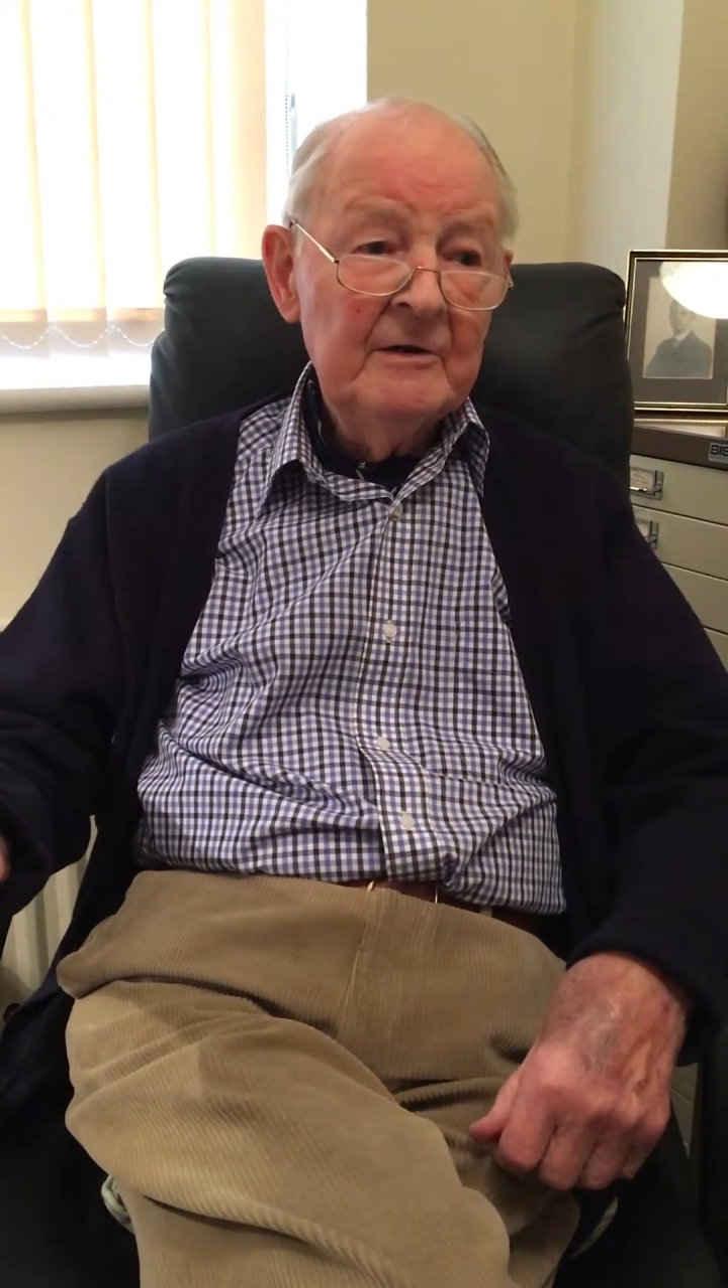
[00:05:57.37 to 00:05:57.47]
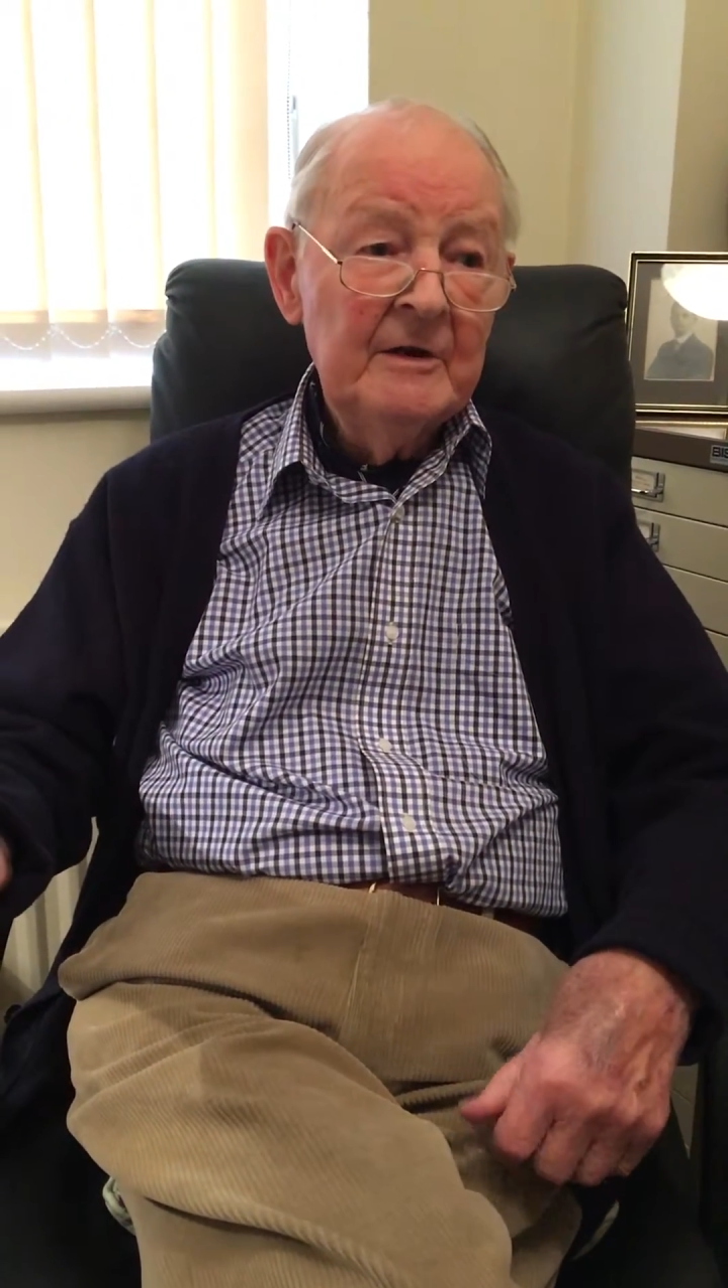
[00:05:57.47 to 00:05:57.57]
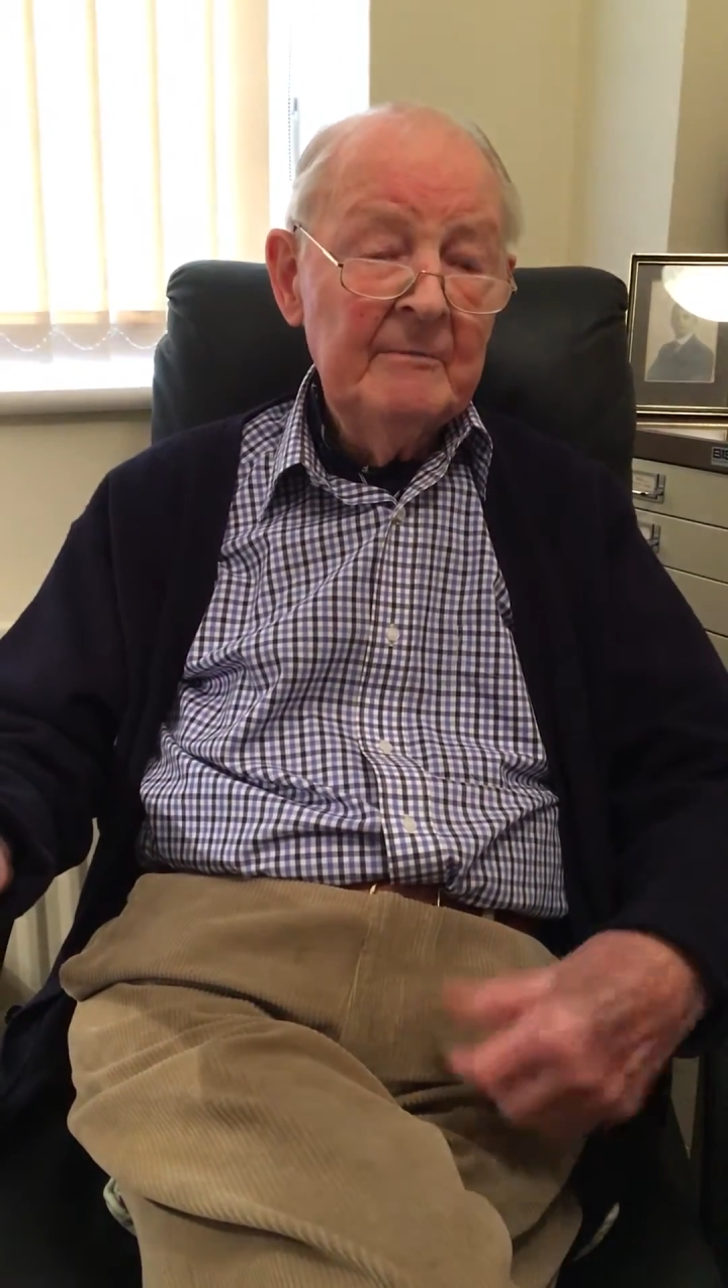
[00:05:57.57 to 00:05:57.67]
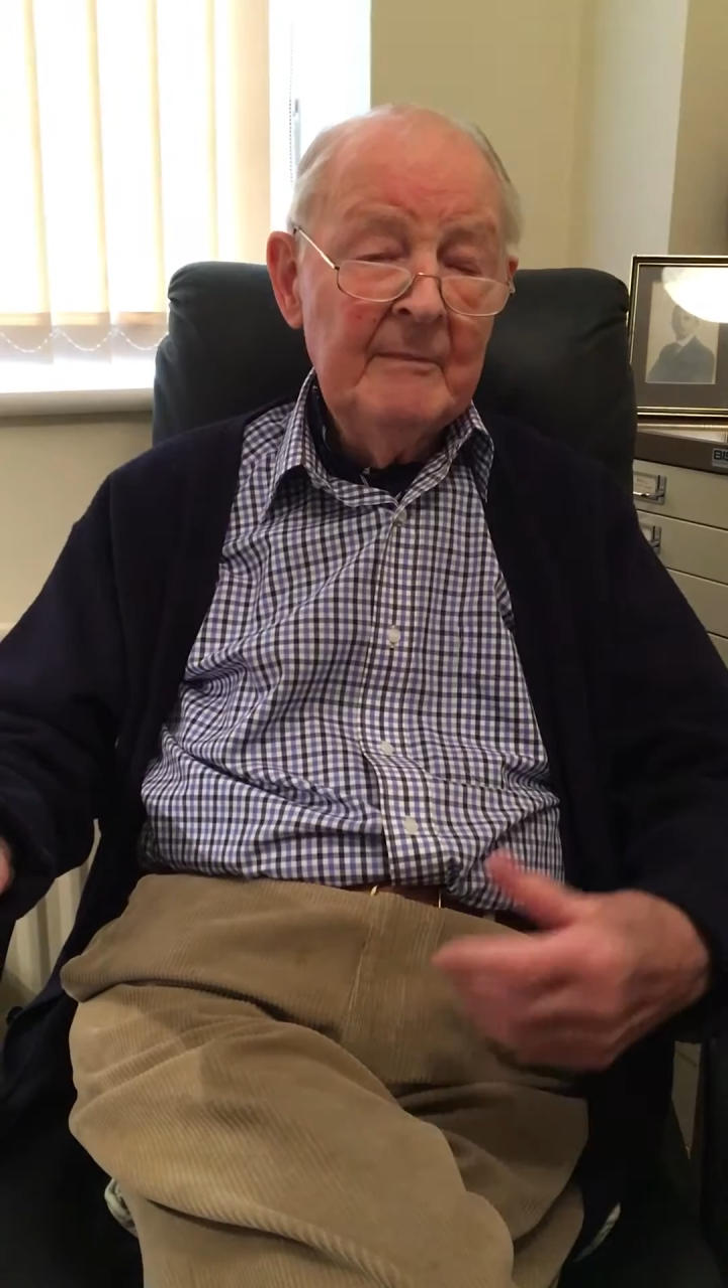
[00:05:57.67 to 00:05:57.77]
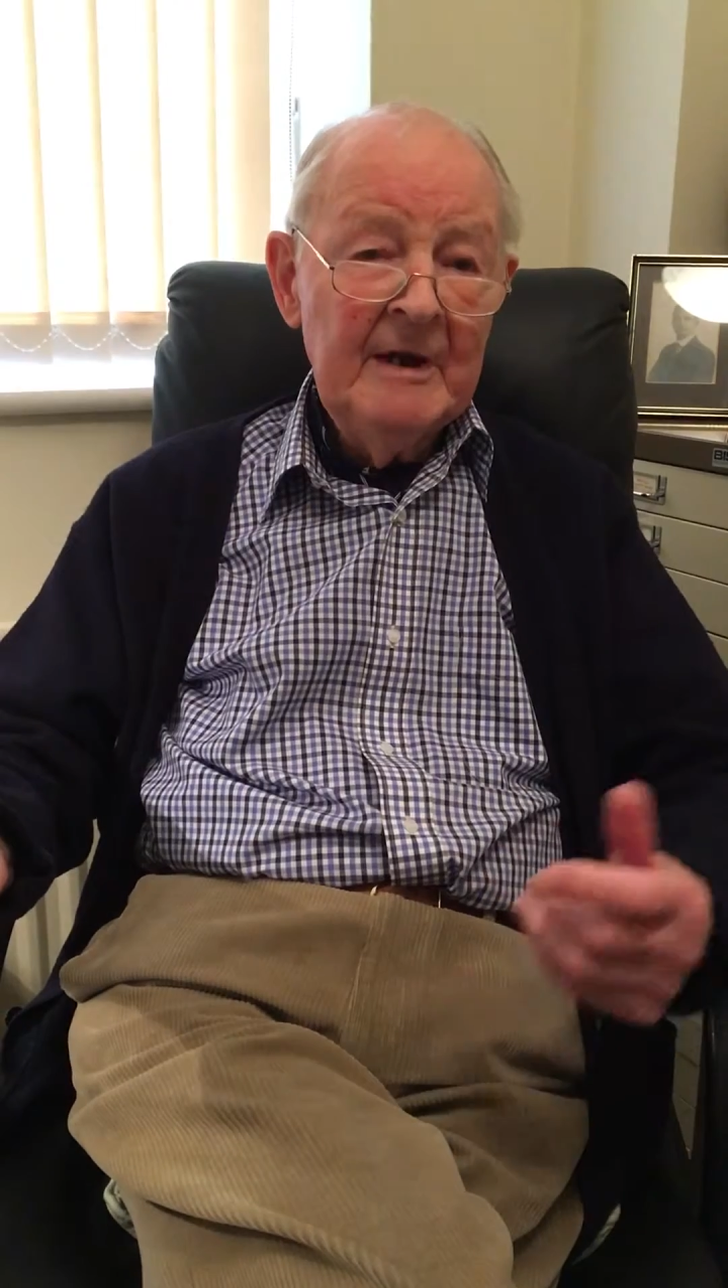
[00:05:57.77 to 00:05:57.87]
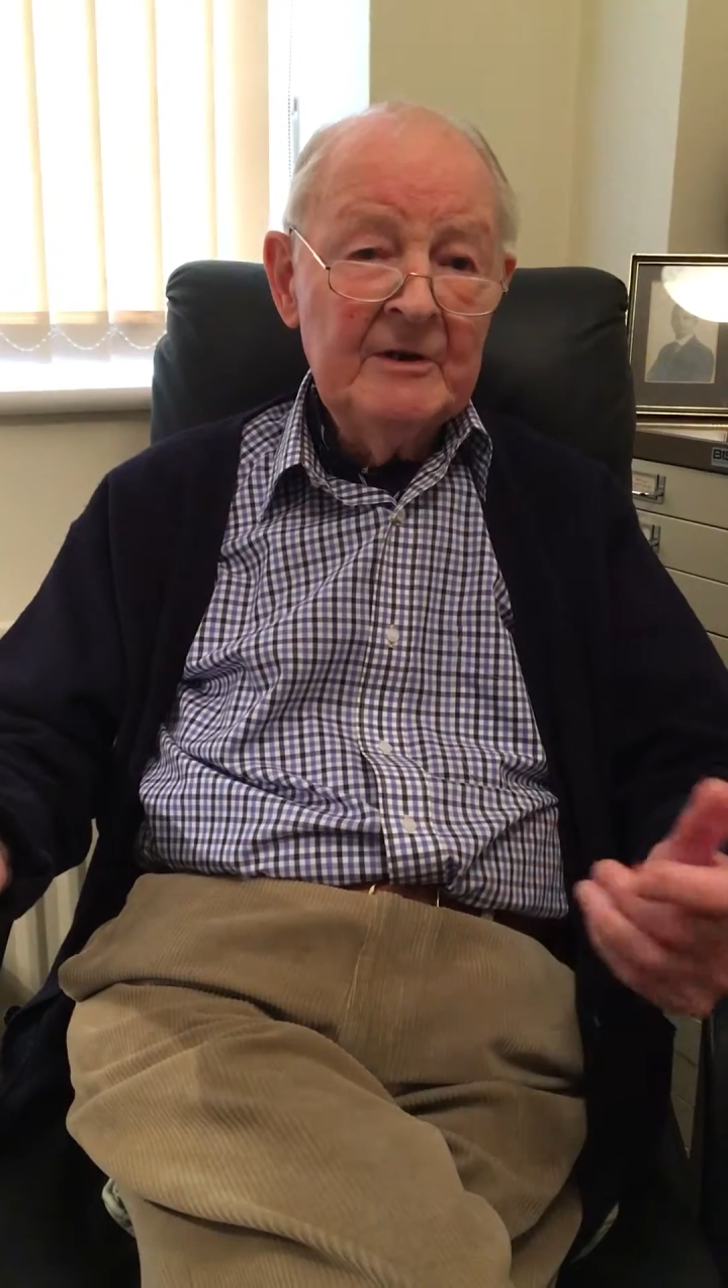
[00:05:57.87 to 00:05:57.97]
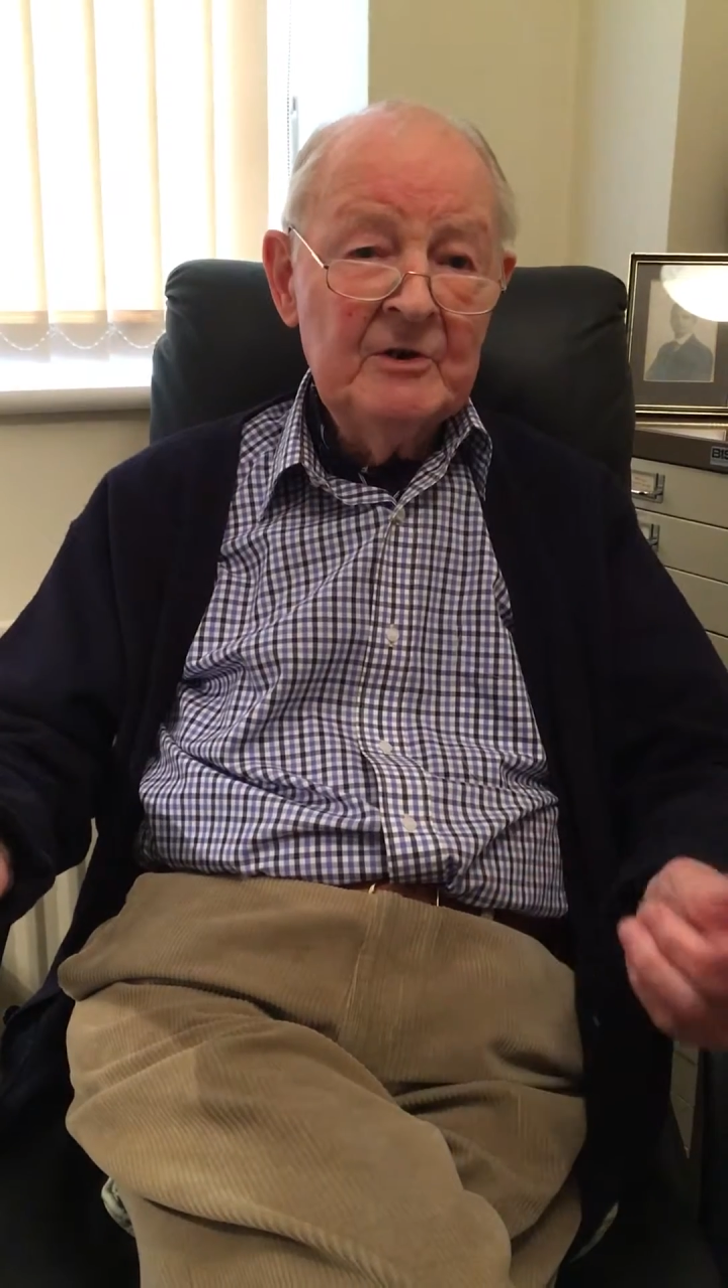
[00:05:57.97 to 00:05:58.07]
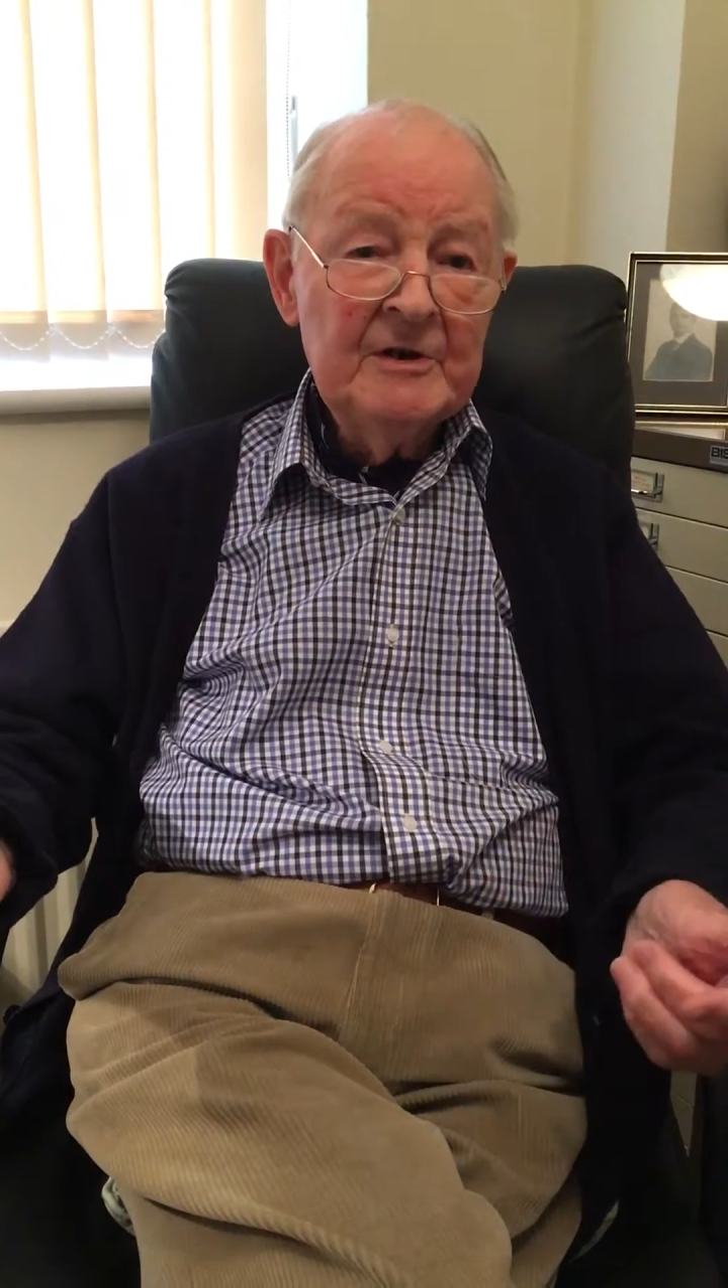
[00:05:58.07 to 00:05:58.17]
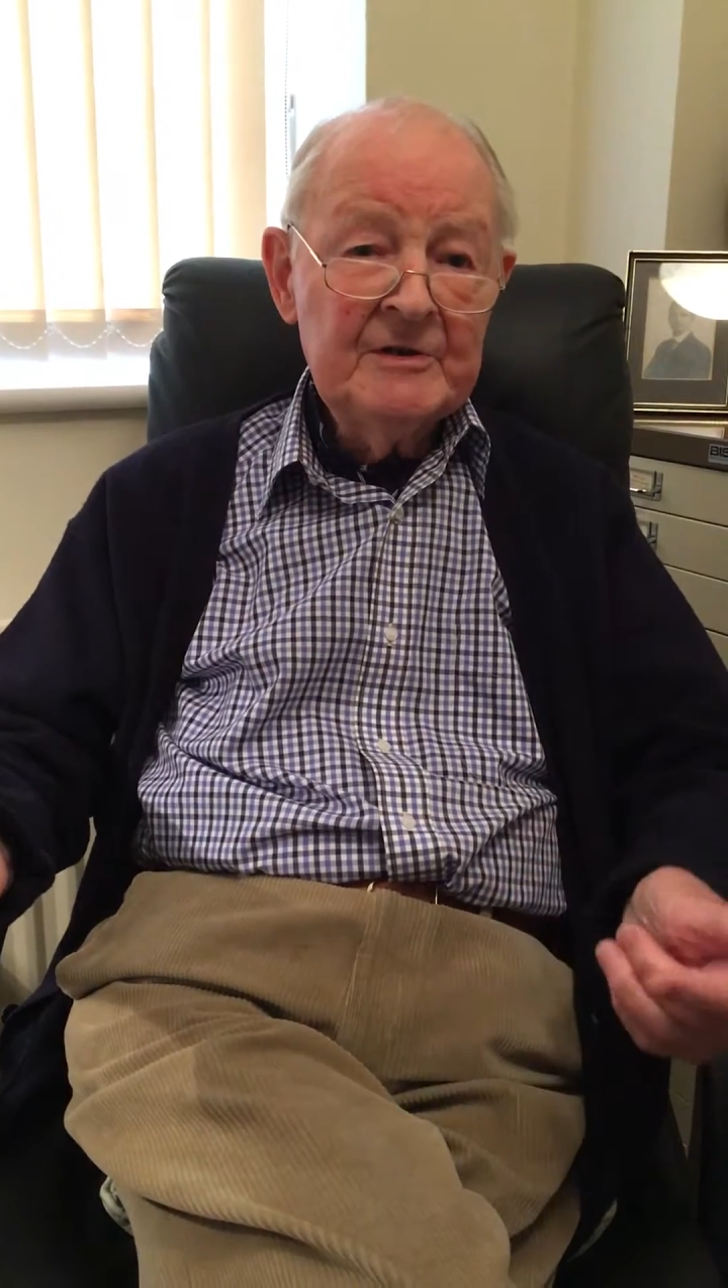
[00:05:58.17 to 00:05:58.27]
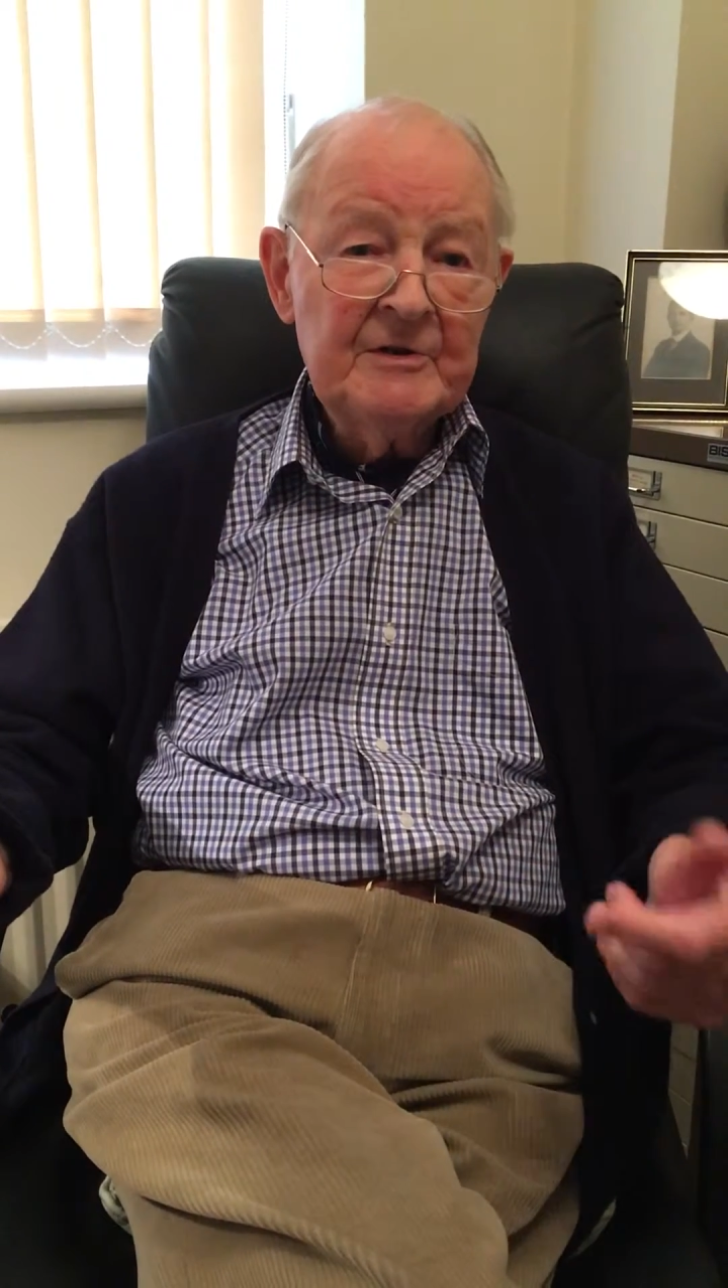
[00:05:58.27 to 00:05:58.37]
in
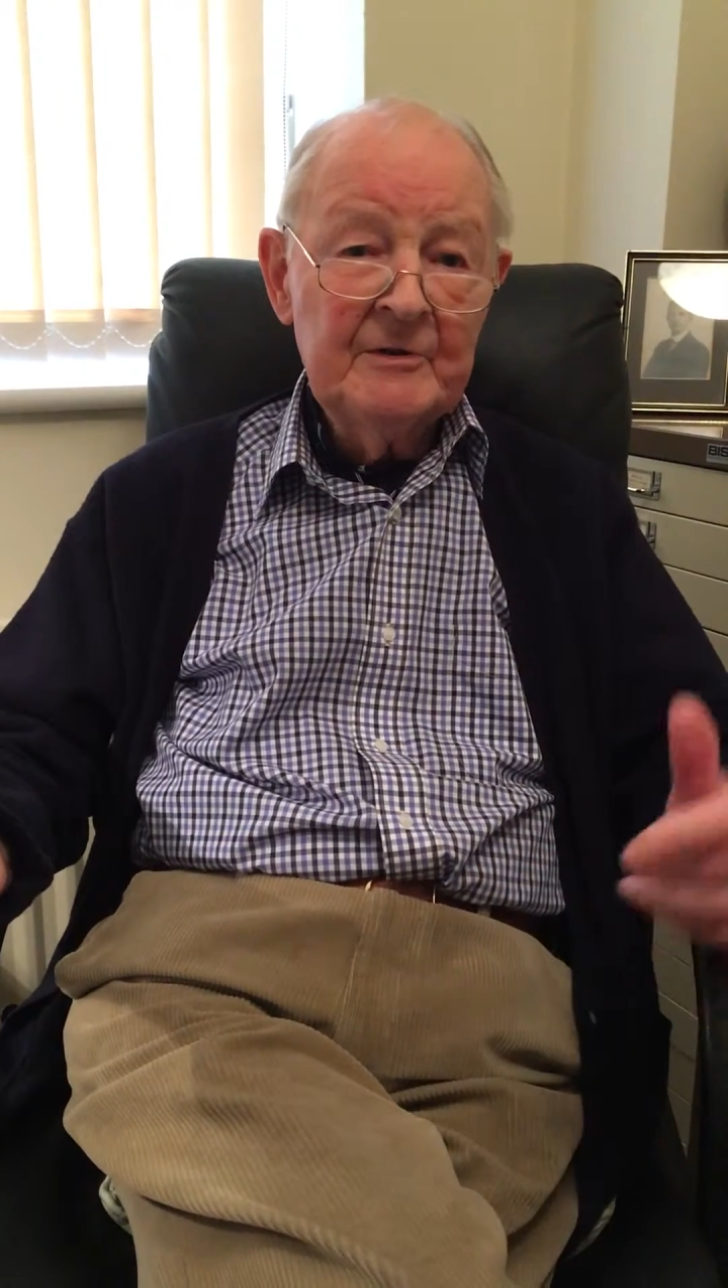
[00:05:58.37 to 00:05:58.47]
Manchester